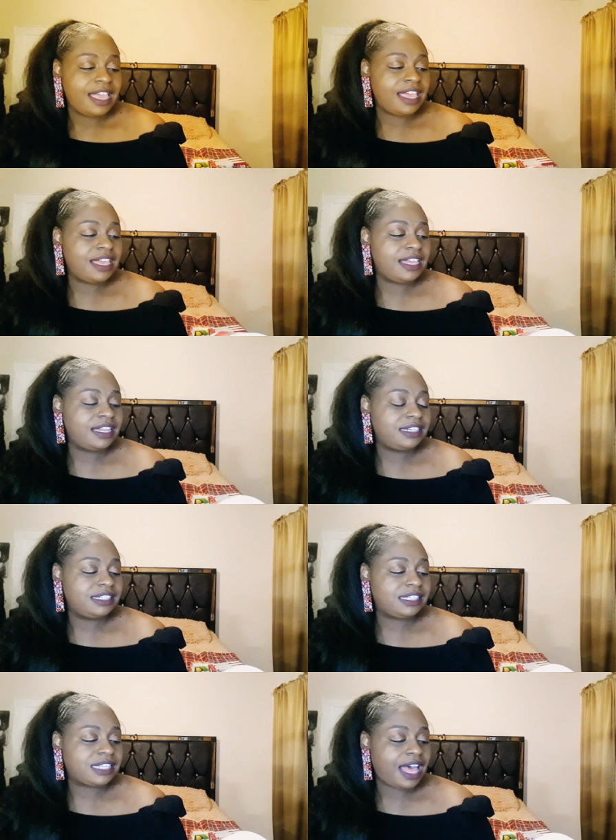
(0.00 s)

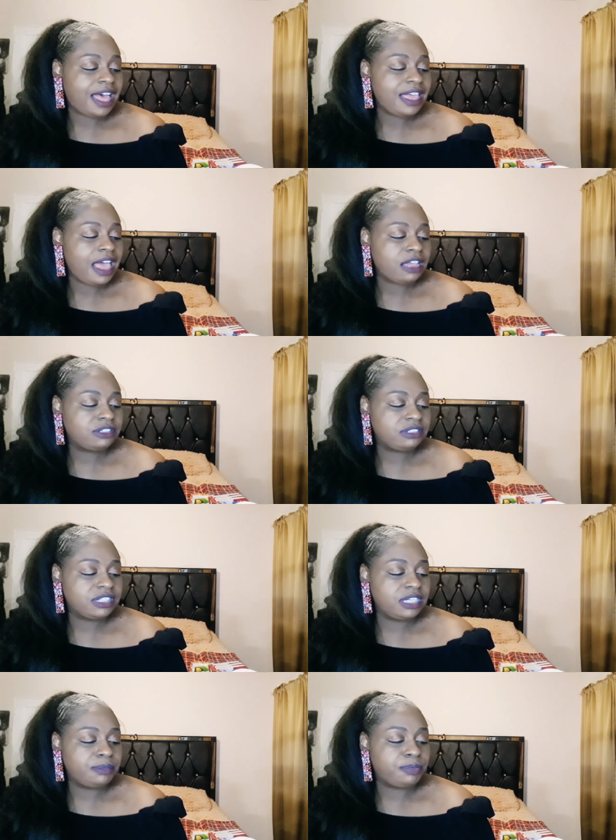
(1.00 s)
And I
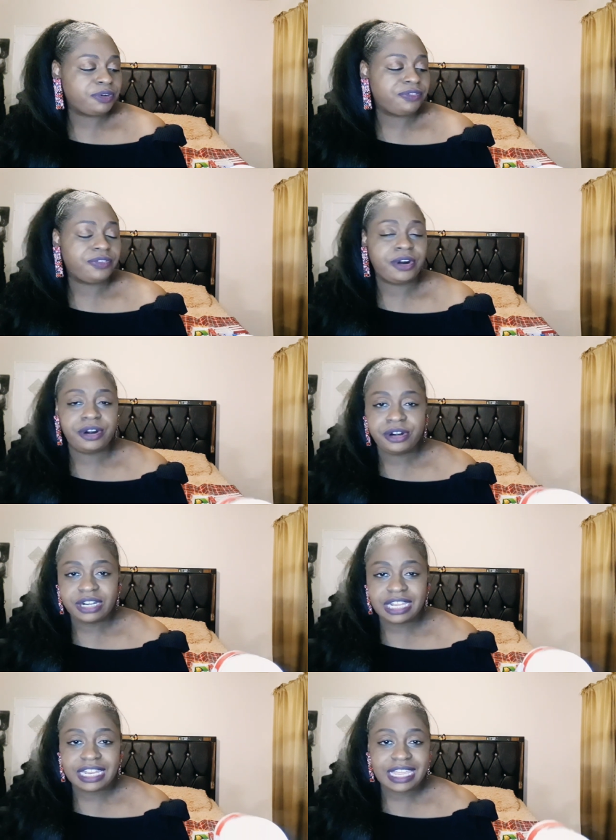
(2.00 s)
actually prefer
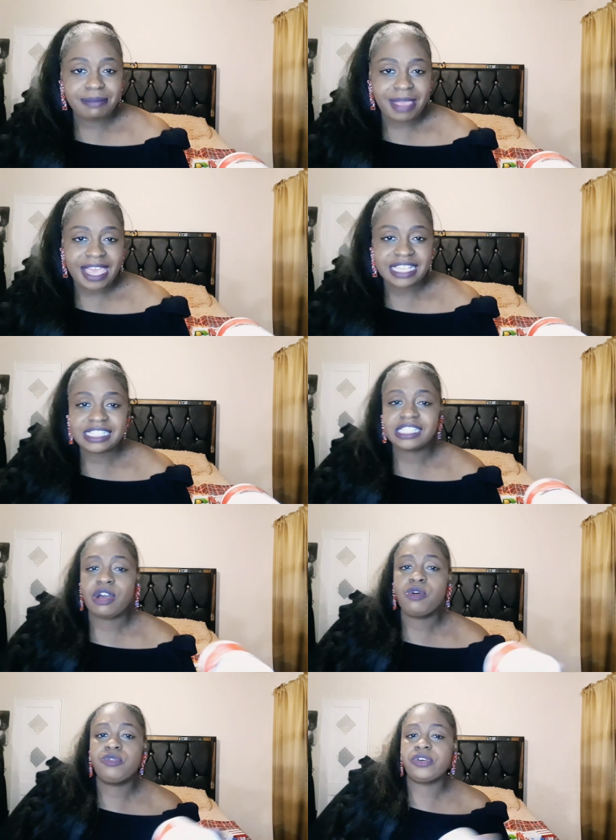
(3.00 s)
clay mask
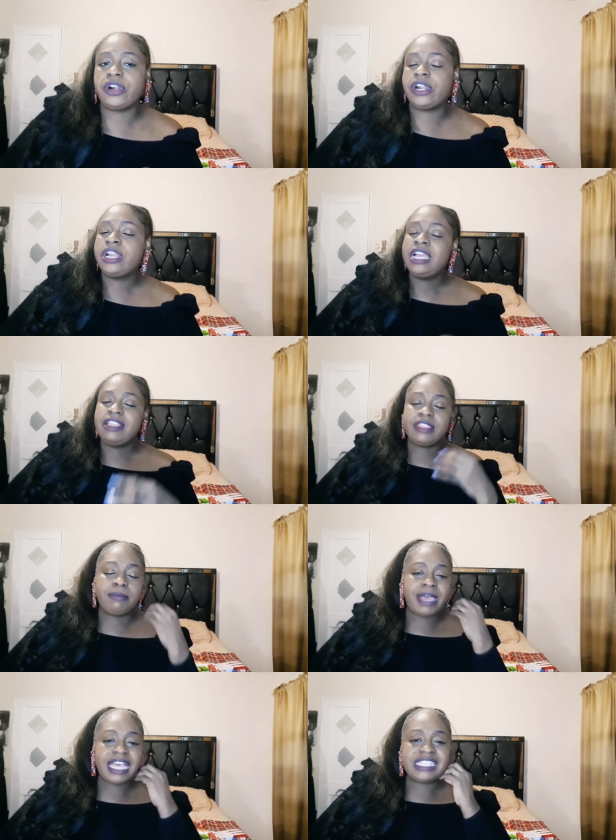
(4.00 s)
over the
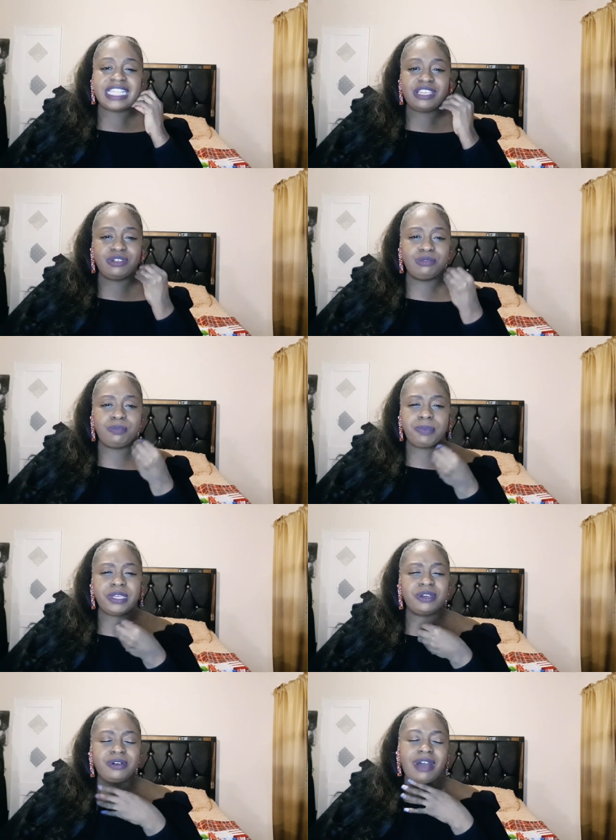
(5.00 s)
mask that you
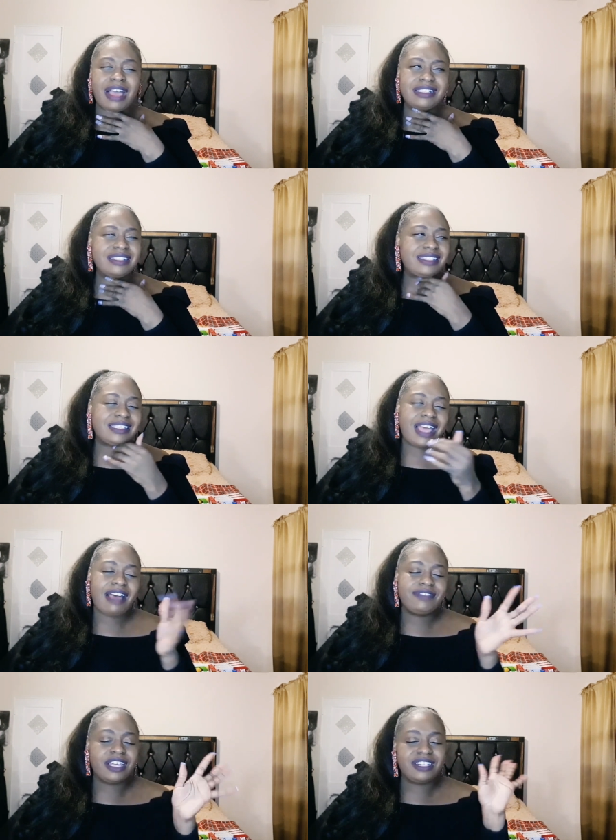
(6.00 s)
peel. I just,
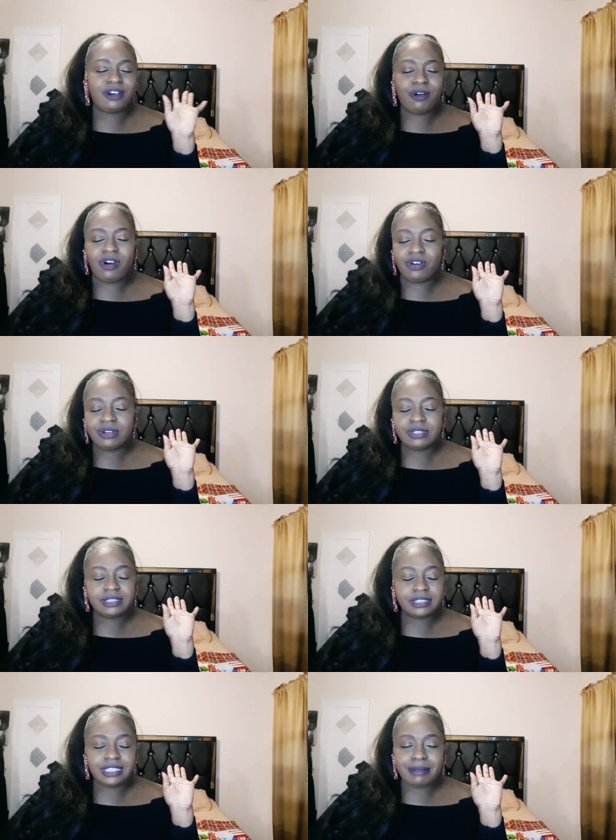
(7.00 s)
I've done it all
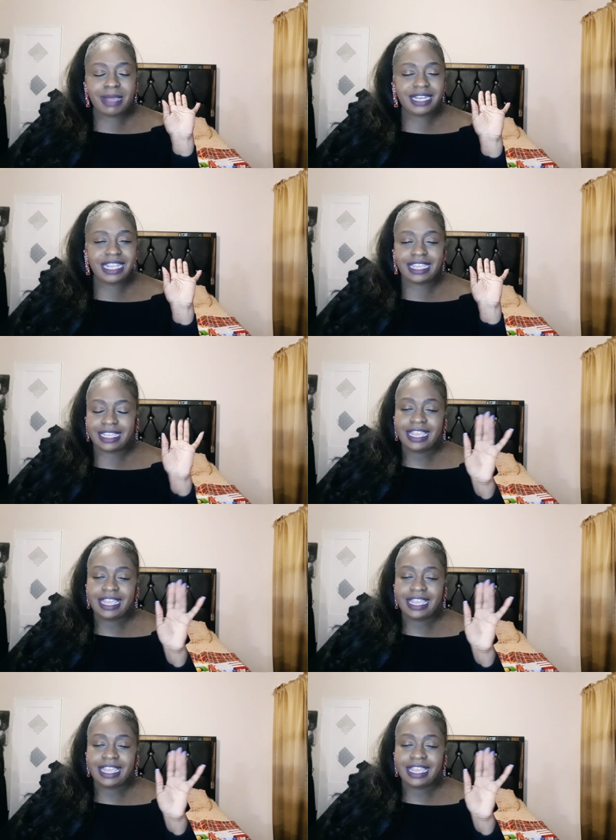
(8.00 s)
in my day,